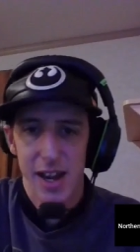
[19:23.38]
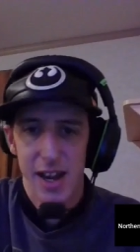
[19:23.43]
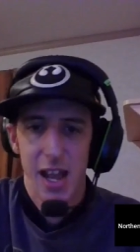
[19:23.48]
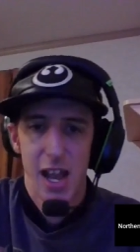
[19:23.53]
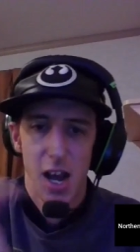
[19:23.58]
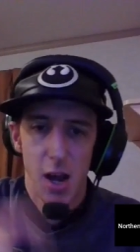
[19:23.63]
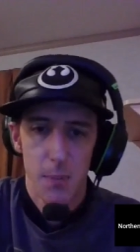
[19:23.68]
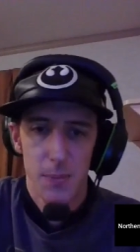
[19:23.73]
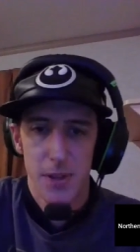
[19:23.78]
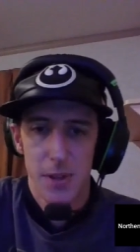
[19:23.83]
that
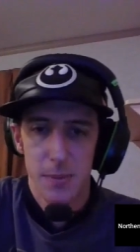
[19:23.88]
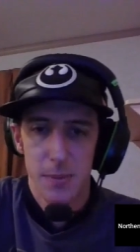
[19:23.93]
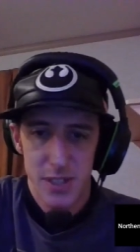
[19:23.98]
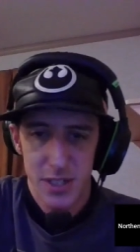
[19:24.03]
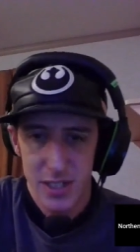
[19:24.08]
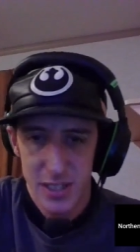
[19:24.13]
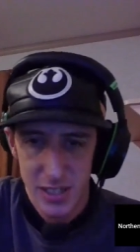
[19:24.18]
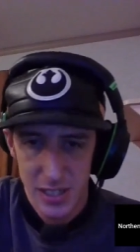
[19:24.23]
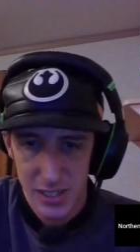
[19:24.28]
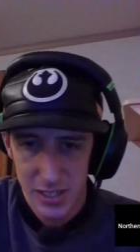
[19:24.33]
help them
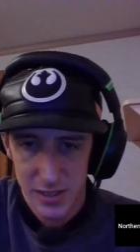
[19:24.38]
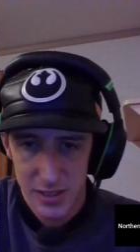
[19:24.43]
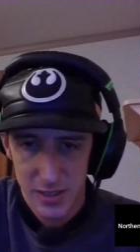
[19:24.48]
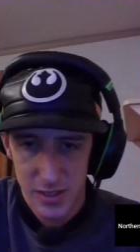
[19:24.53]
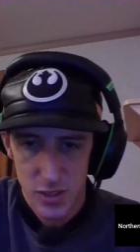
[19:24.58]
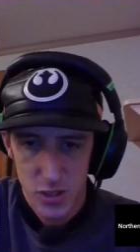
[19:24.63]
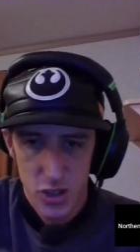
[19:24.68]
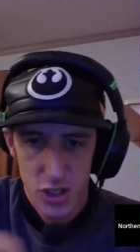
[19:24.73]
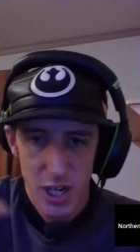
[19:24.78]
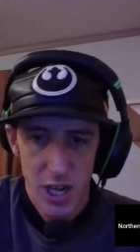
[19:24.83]
succeed.
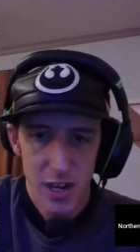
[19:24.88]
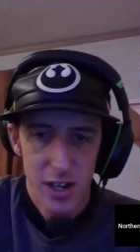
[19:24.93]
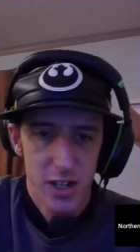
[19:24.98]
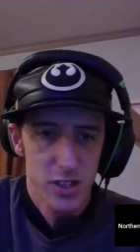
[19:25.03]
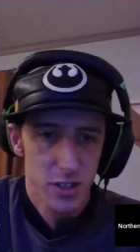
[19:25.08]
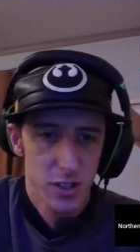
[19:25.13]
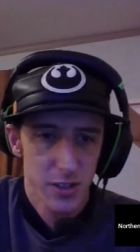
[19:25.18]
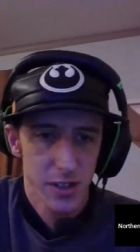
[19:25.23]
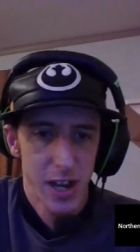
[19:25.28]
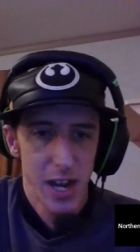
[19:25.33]

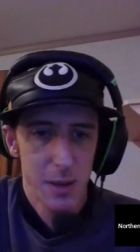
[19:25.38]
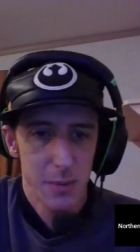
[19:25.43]
Charities are